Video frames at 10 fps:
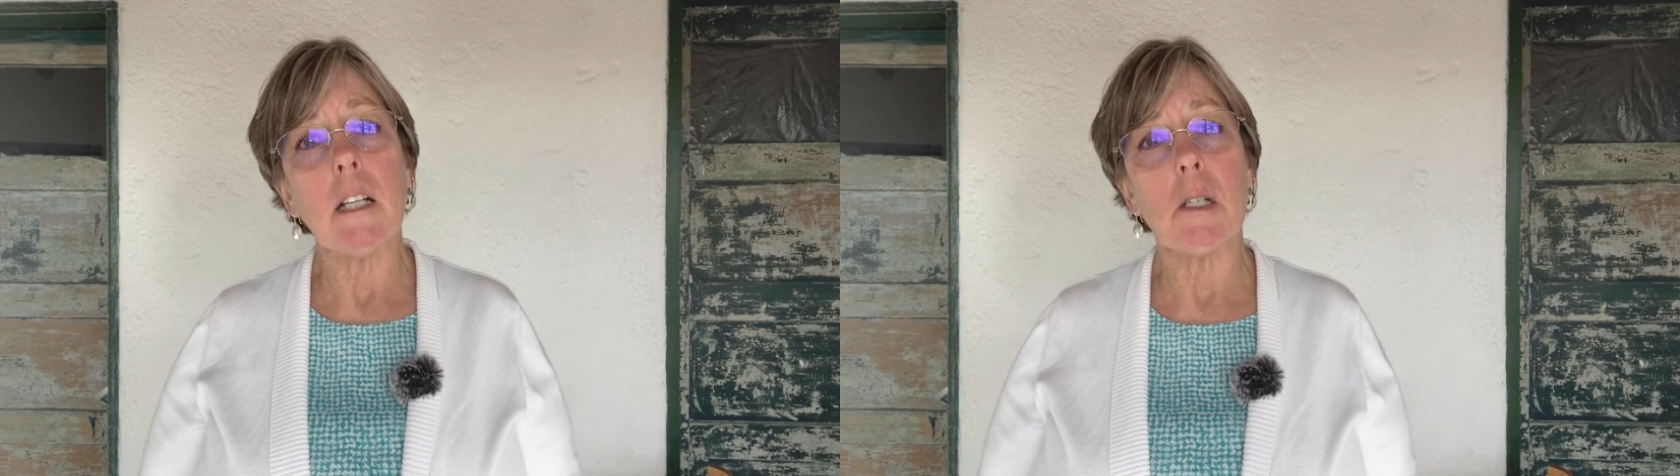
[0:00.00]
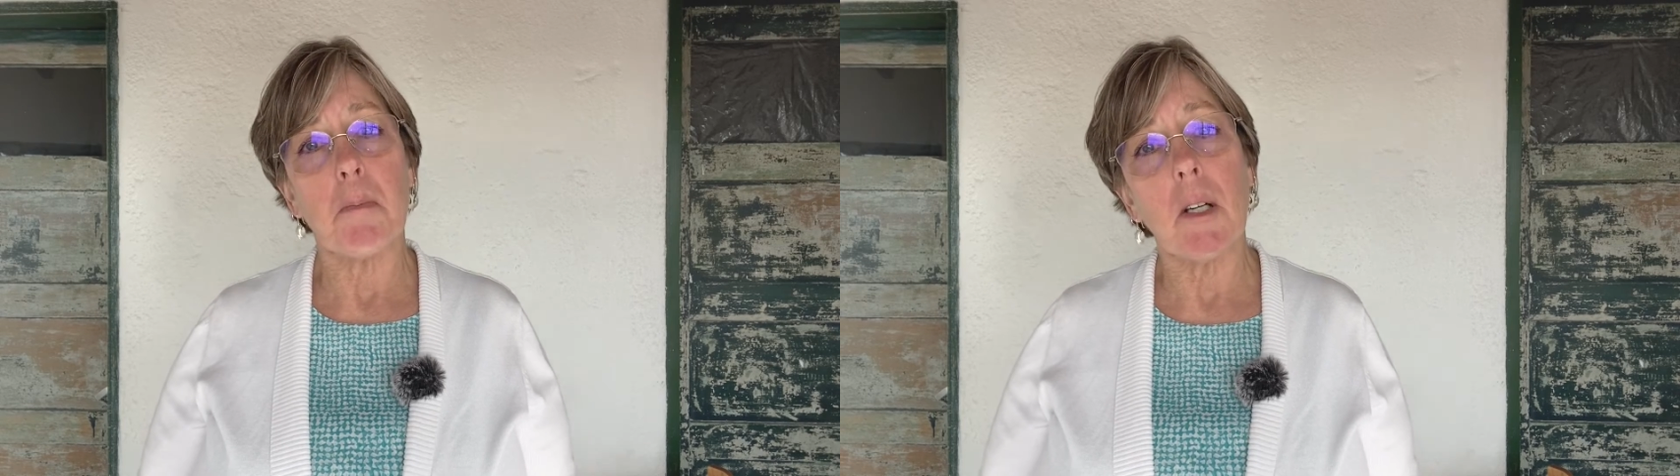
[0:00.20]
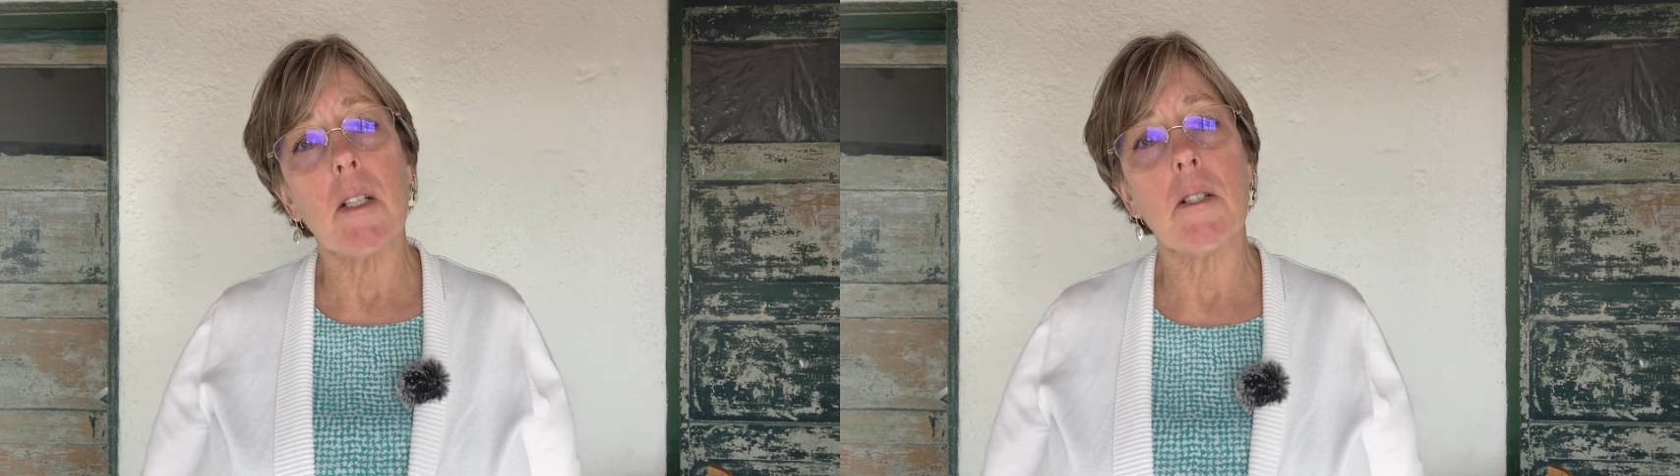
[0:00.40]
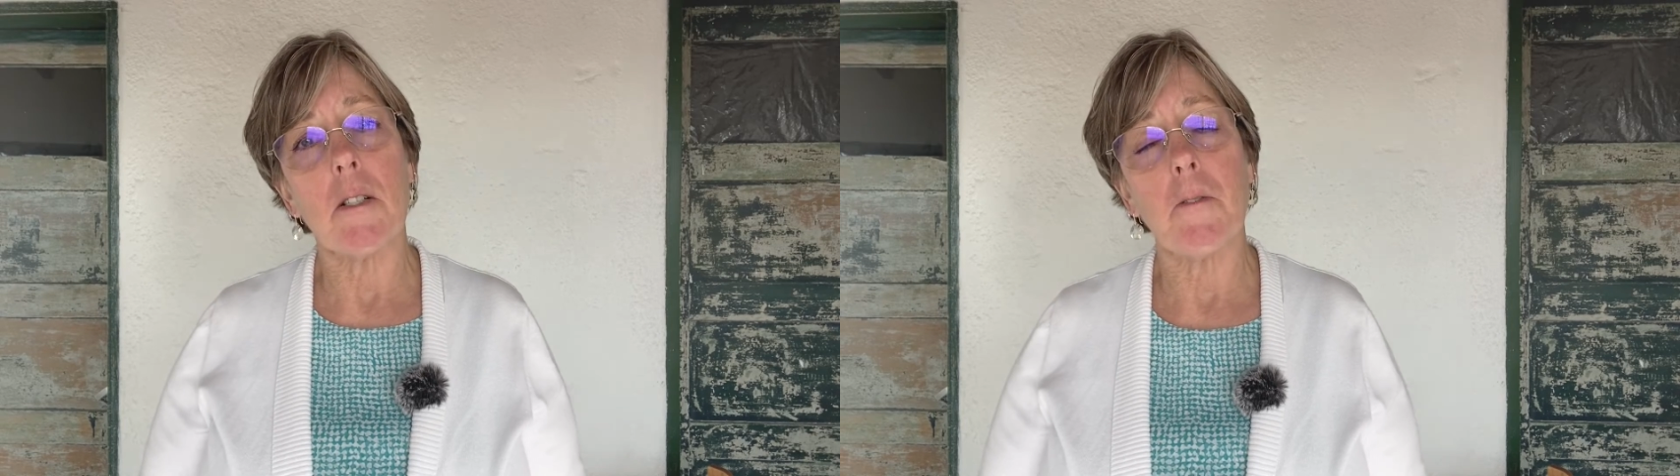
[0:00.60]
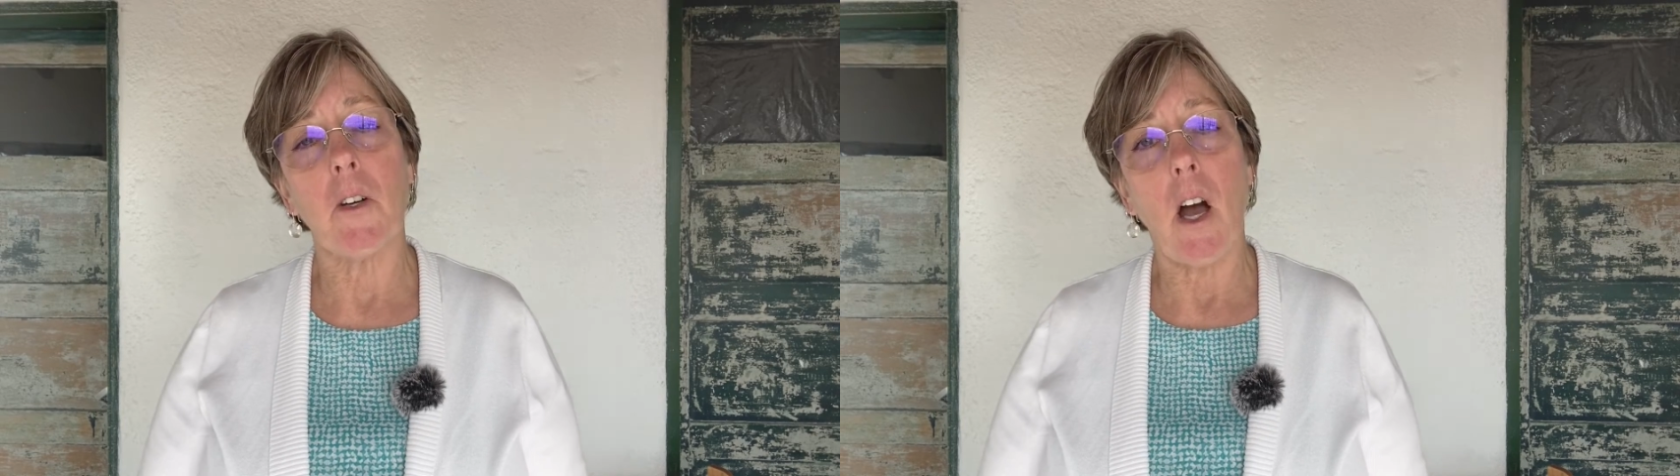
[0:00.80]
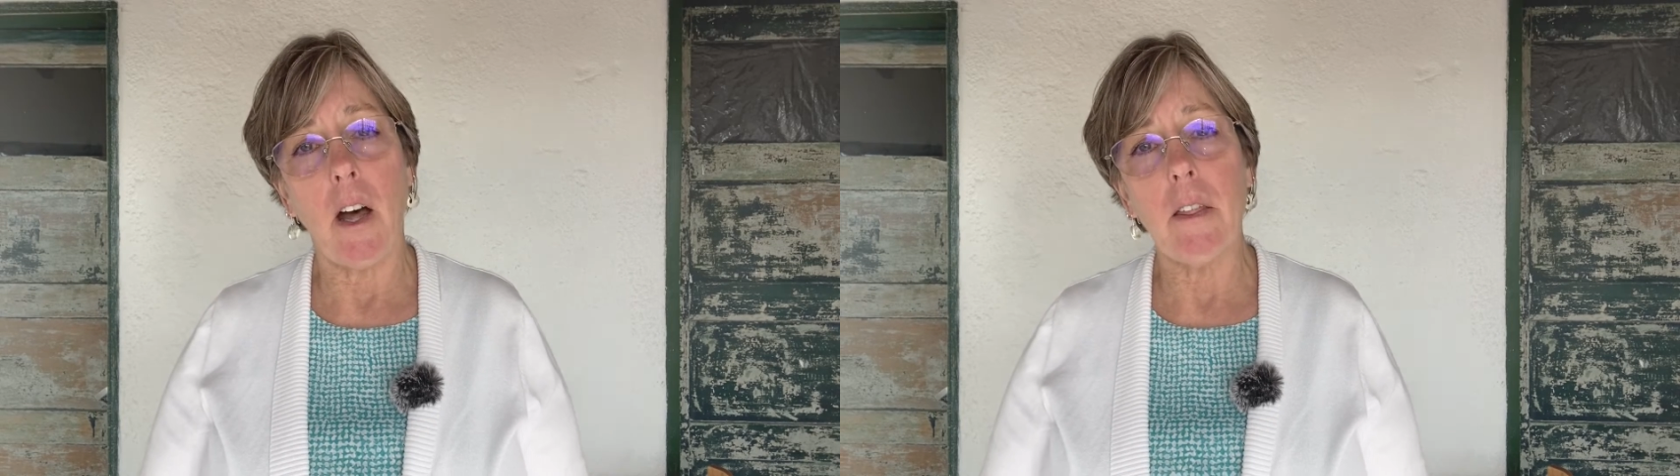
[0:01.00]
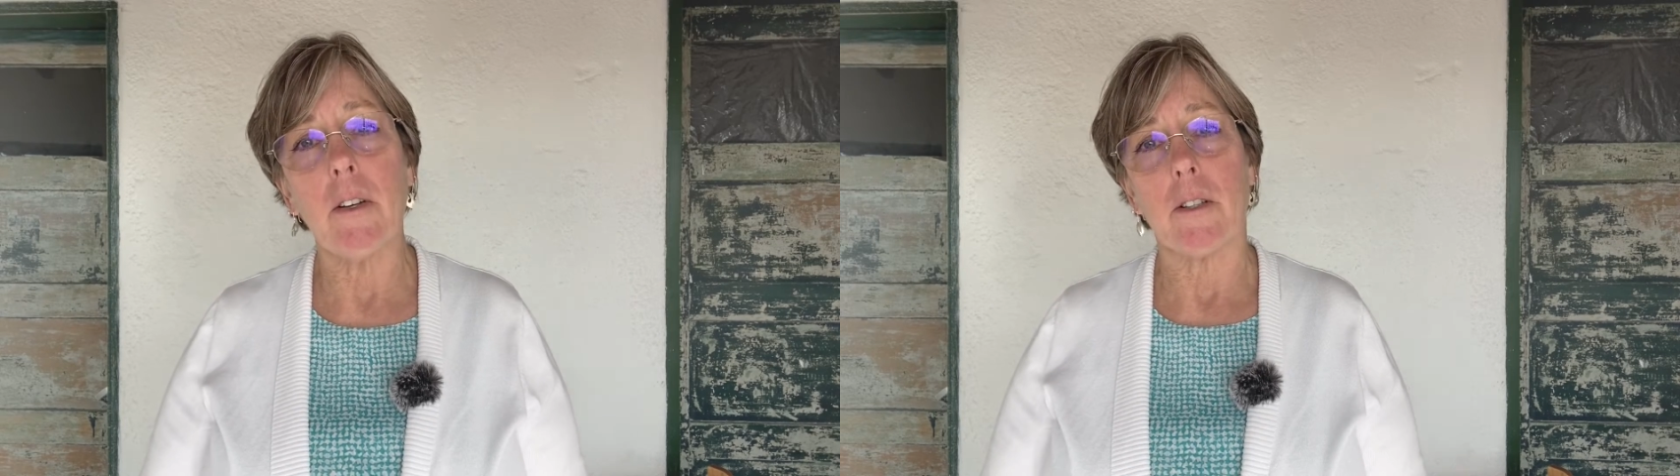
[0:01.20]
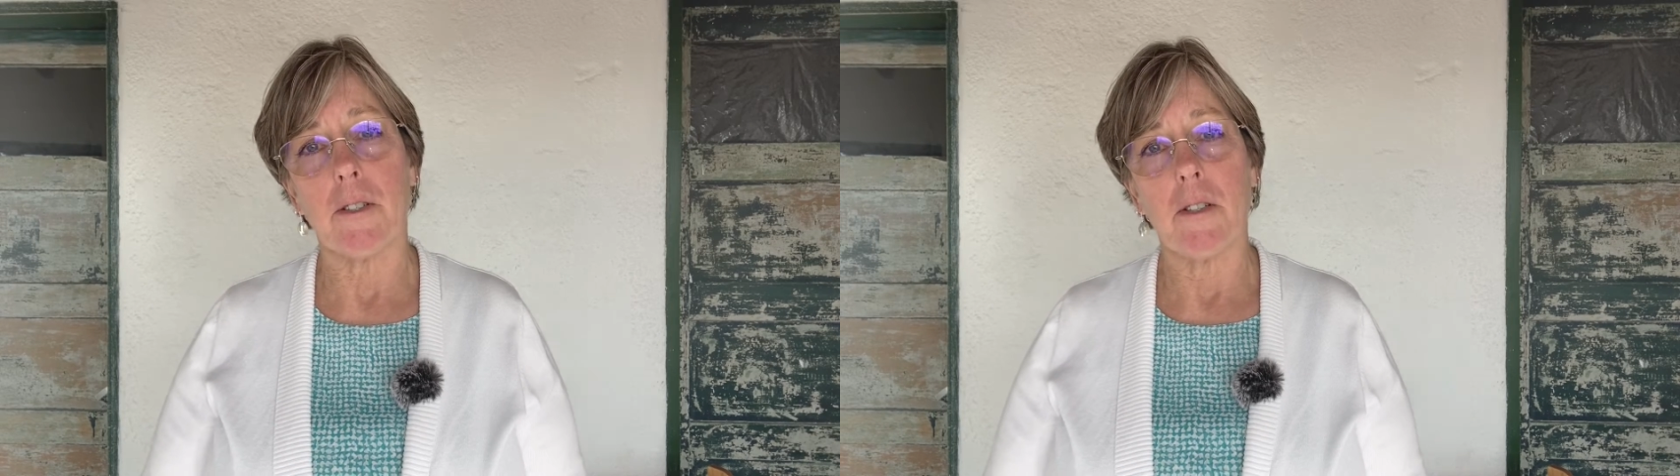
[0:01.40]
experiences for
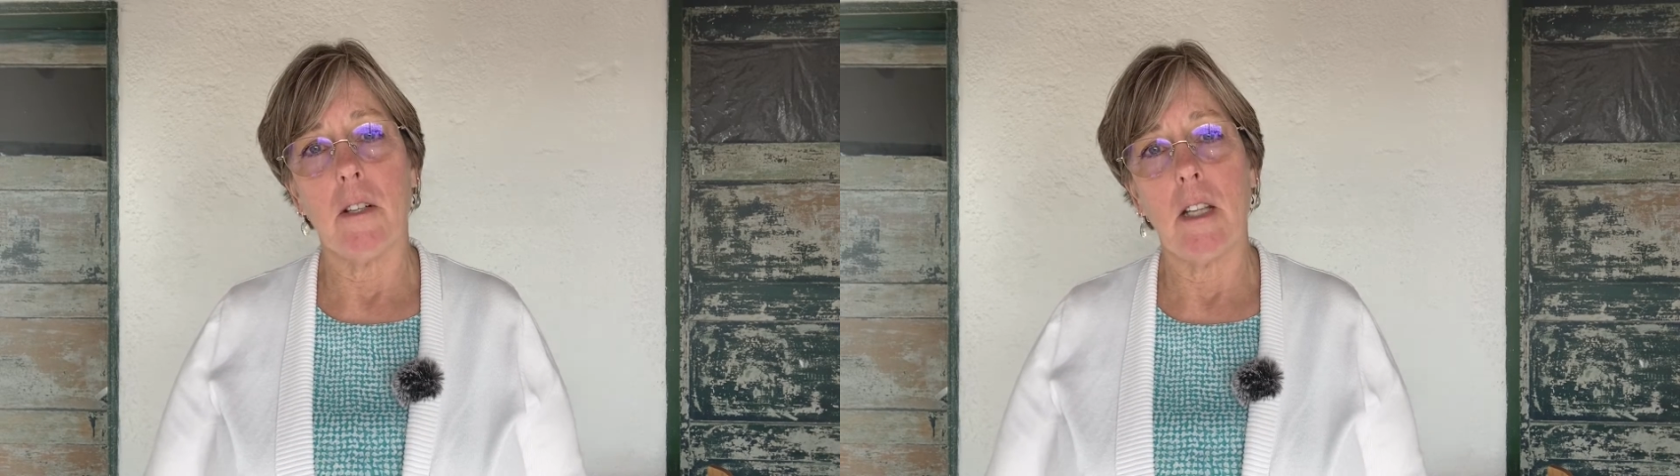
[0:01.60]
others